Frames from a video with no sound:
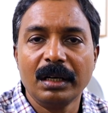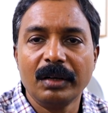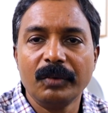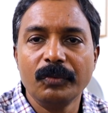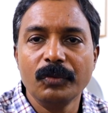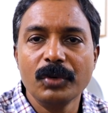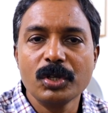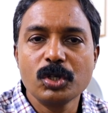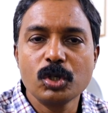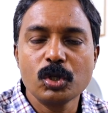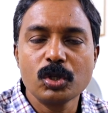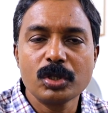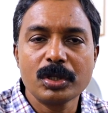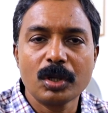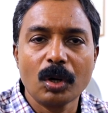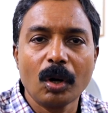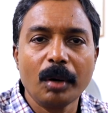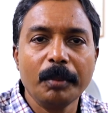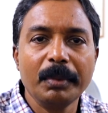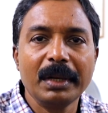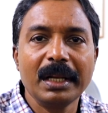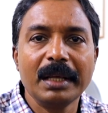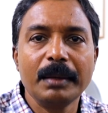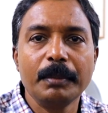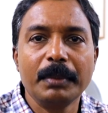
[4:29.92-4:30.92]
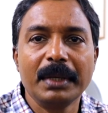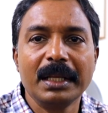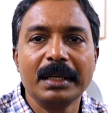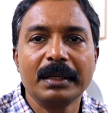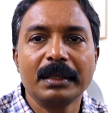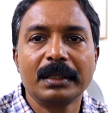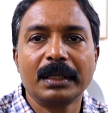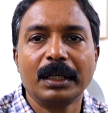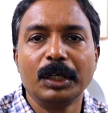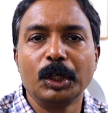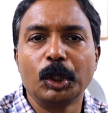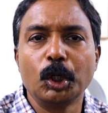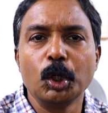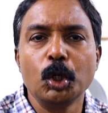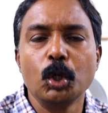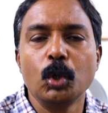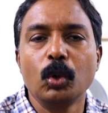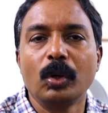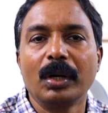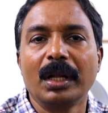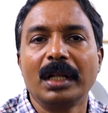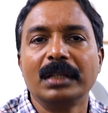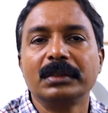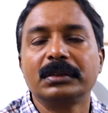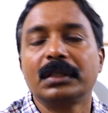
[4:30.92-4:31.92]
which is normally being
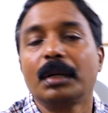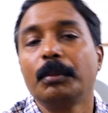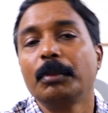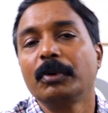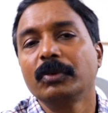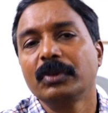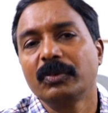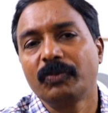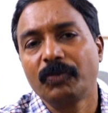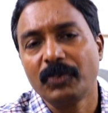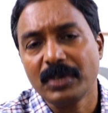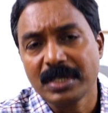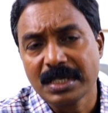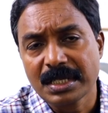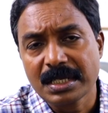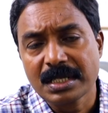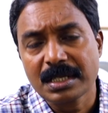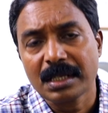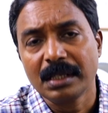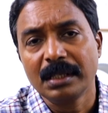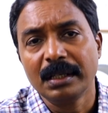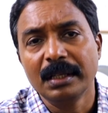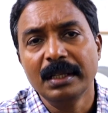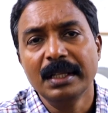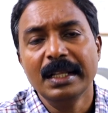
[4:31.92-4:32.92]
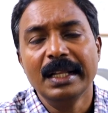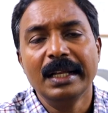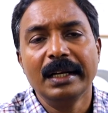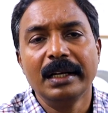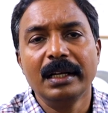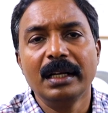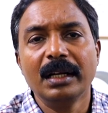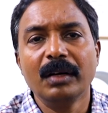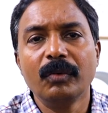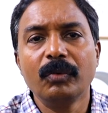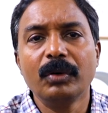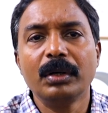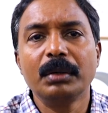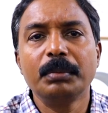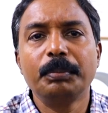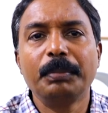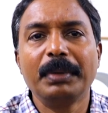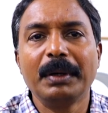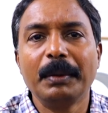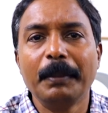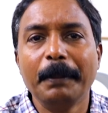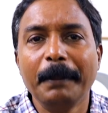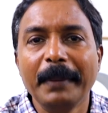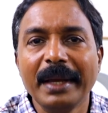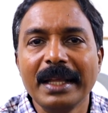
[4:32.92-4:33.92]
continued, and some of the physician never
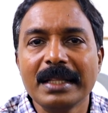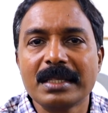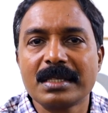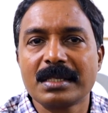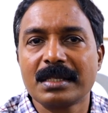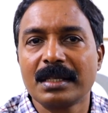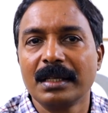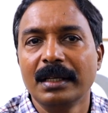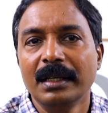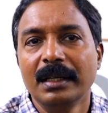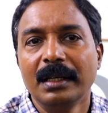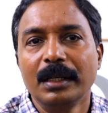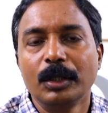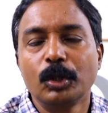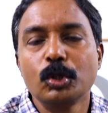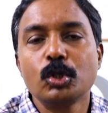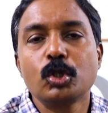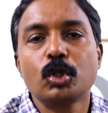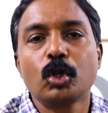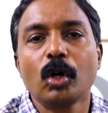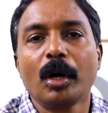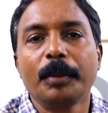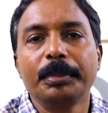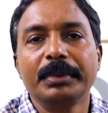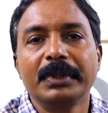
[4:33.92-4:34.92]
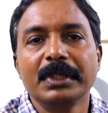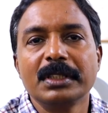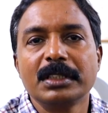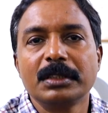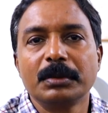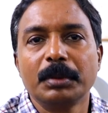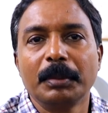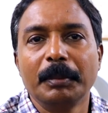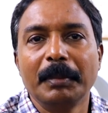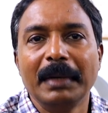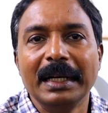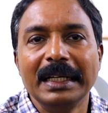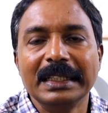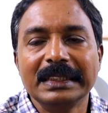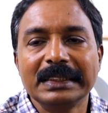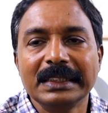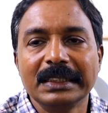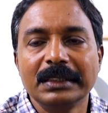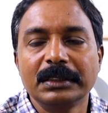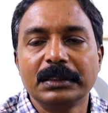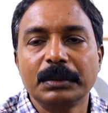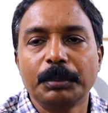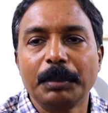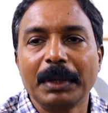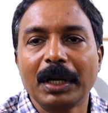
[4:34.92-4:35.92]
permits to stop these
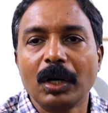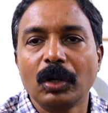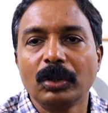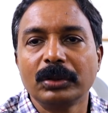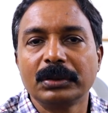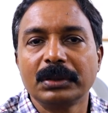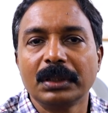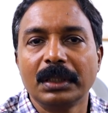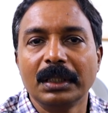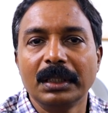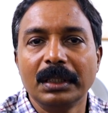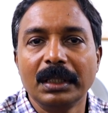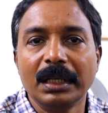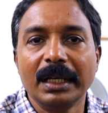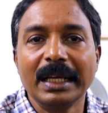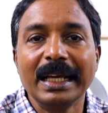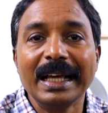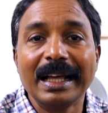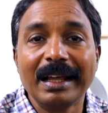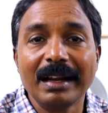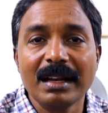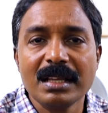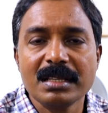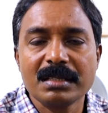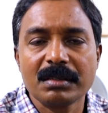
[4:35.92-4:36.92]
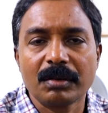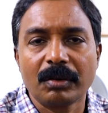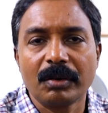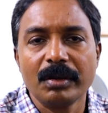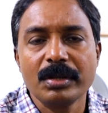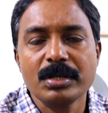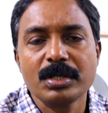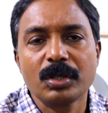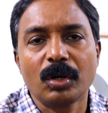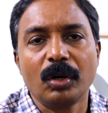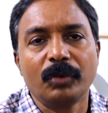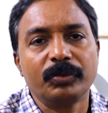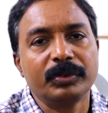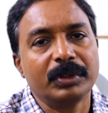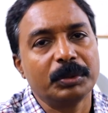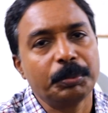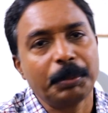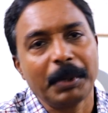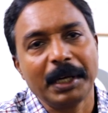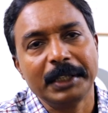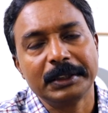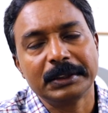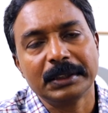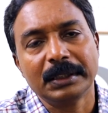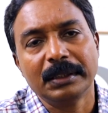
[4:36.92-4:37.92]
medicines because of the increased risk of the
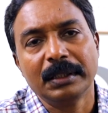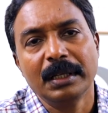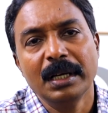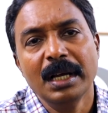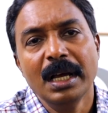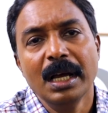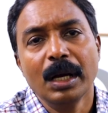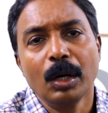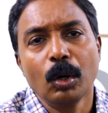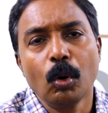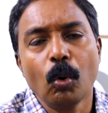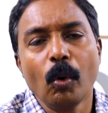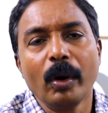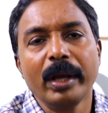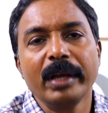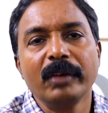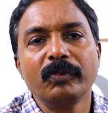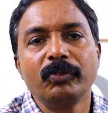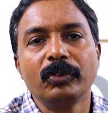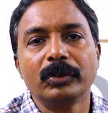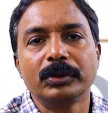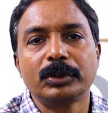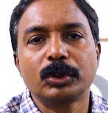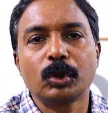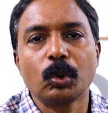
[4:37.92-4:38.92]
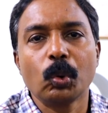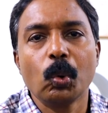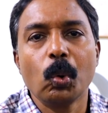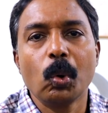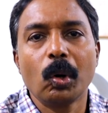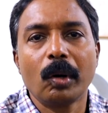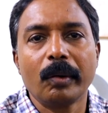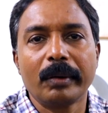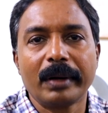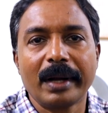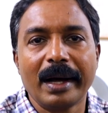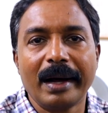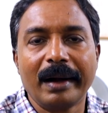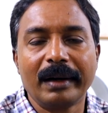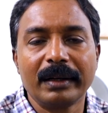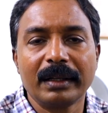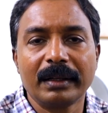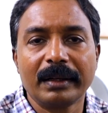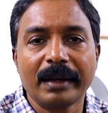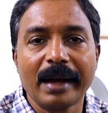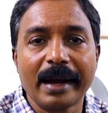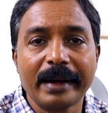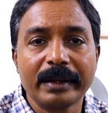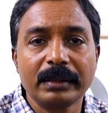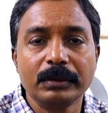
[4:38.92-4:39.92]
patient going for stroke or heart
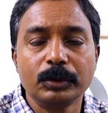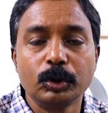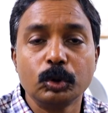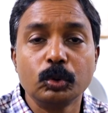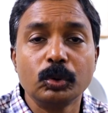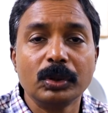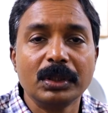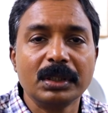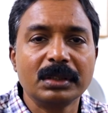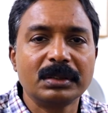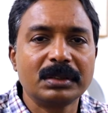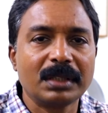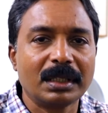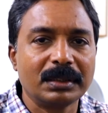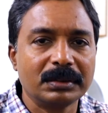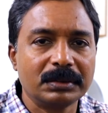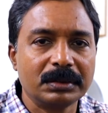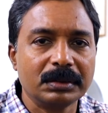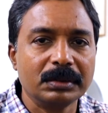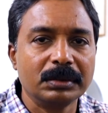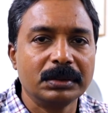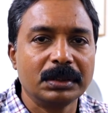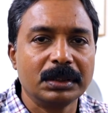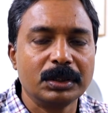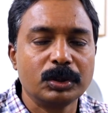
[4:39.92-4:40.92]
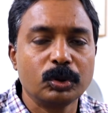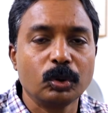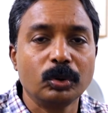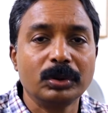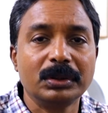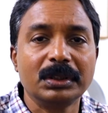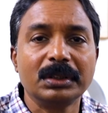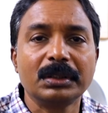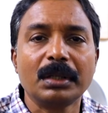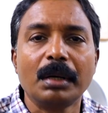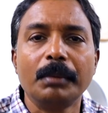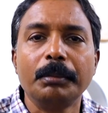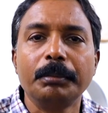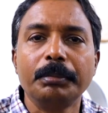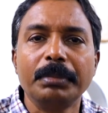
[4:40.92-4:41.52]
attack during surgery. So this